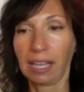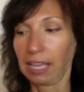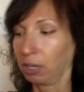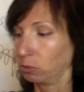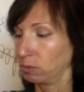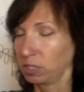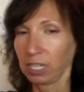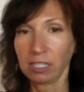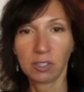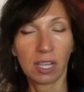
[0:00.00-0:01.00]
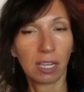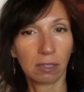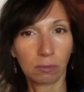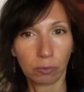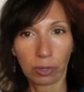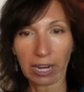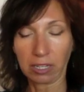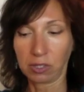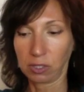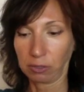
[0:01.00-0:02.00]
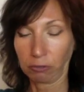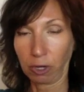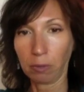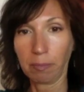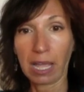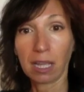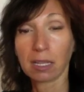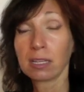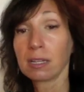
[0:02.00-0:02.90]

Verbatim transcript: out, side to side, practice, front and back.